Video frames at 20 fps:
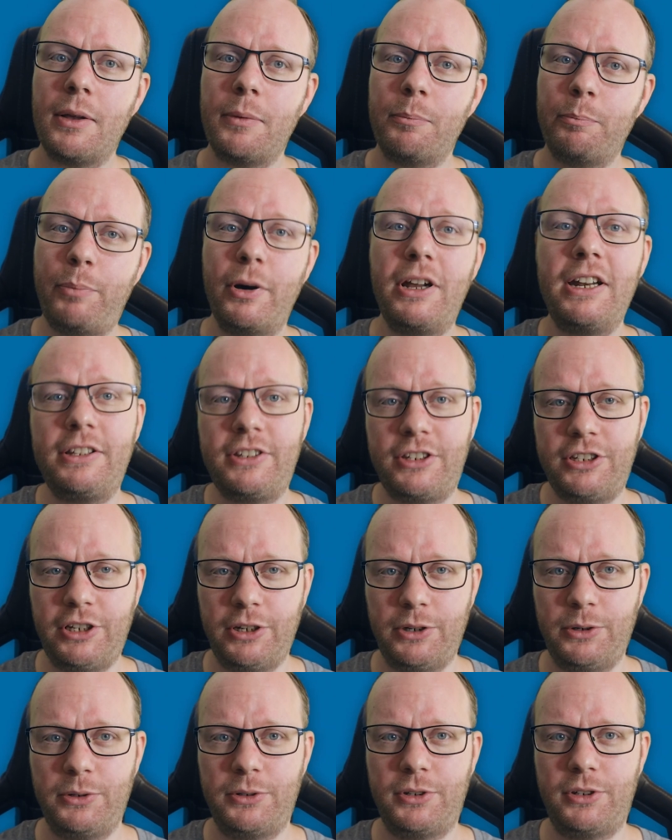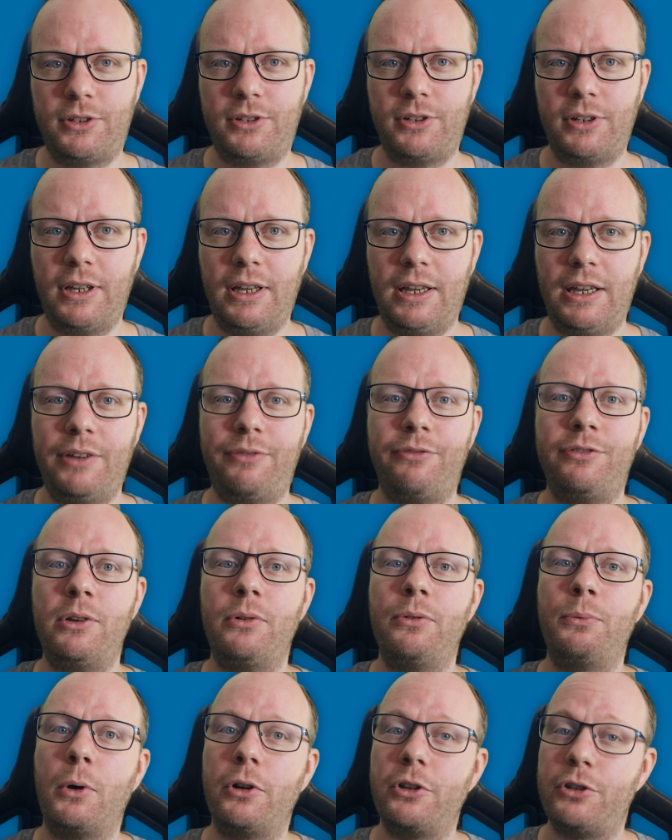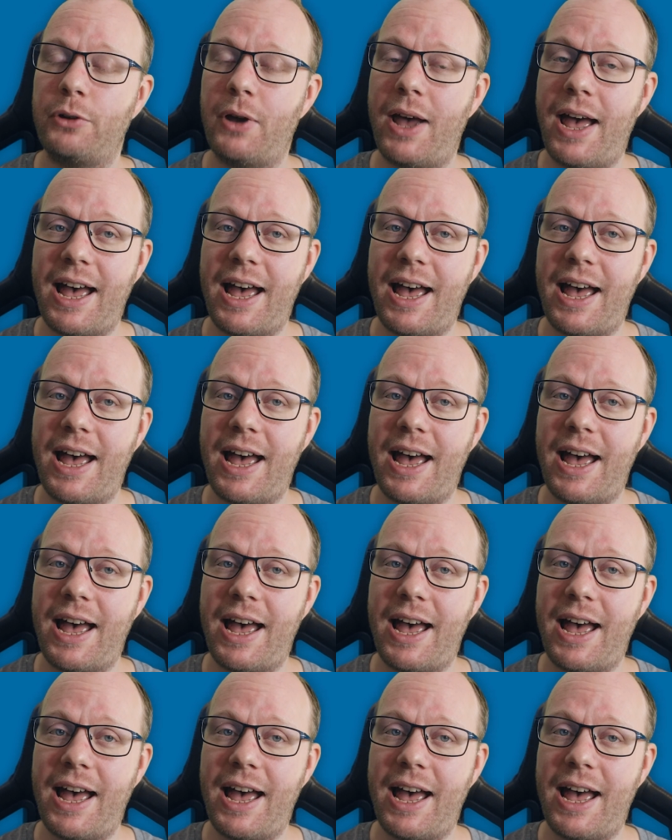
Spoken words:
But it's used if you want to